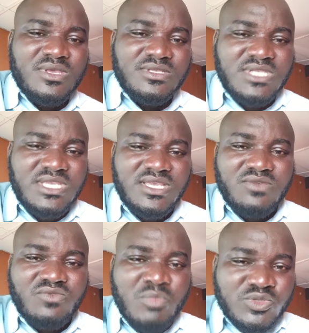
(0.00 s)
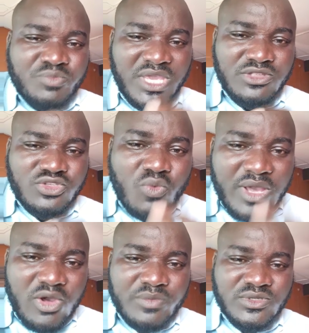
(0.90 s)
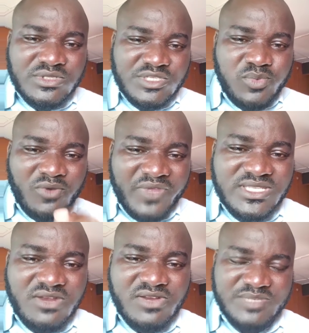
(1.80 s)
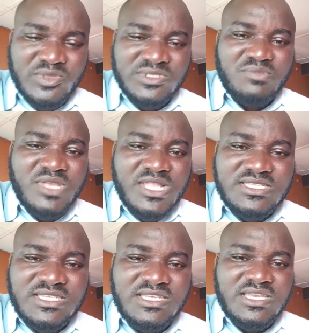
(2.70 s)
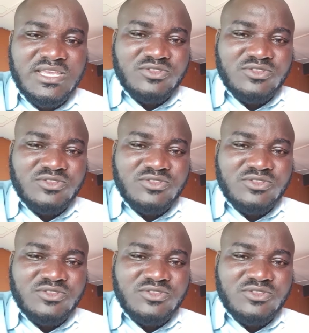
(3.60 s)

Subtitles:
See, we must begin to wake up to this prophetic responsibility